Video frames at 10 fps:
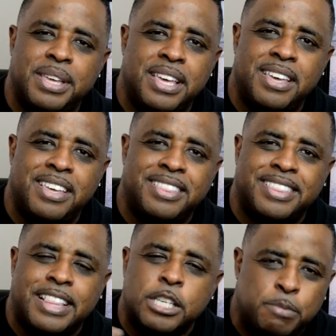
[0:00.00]
It,
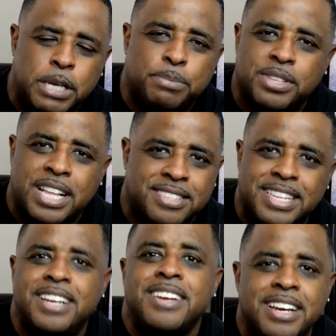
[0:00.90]
there's people that
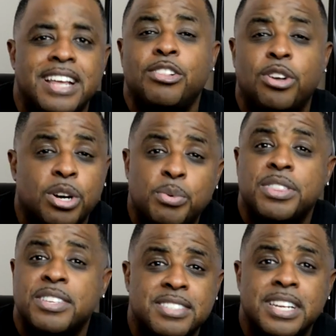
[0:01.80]
they, they're no longer
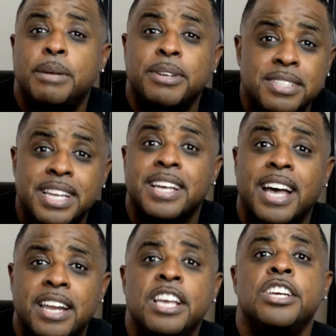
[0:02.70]
with us today because they
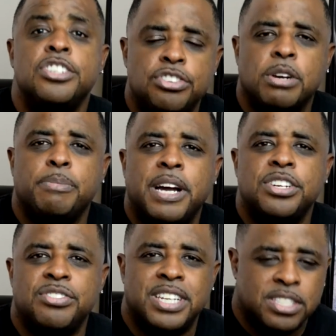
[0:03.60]
got struck by a
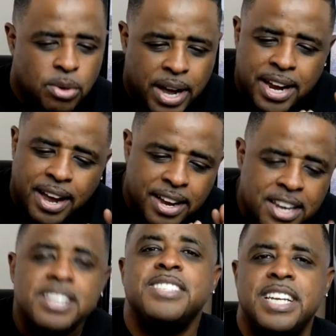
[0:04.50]
train. So I, I
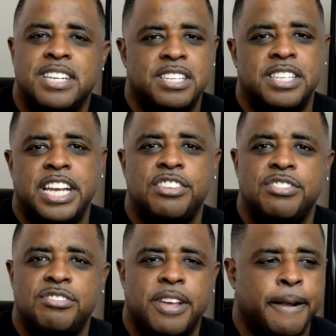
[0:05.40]
understand it's a
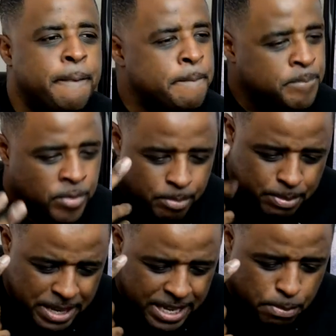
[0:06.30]
dangerous thing.
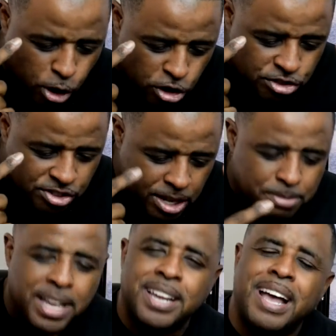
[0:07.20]
Me personally, I'm
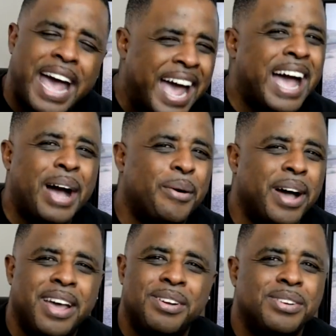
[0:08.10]
like, how?
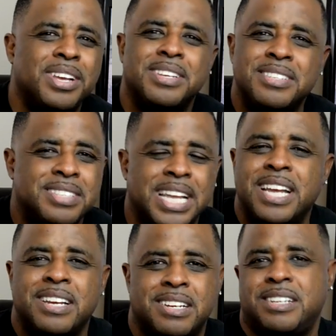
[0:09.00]
I don't
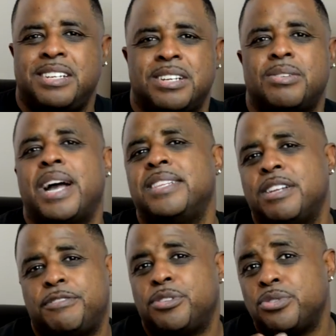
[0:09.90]
understand it. You know, I did
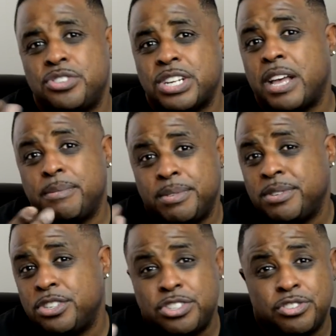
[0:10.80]
a photo shot,
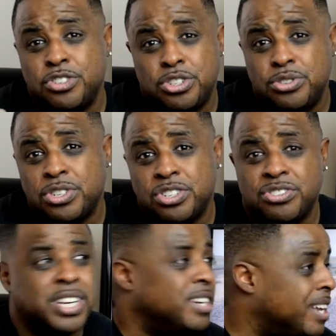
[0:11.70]
a photo shoot on the
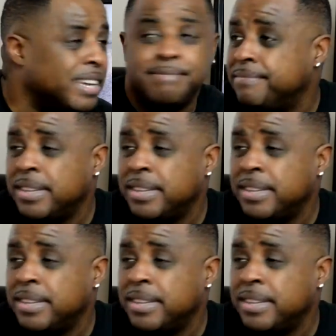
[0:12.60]
train, and I,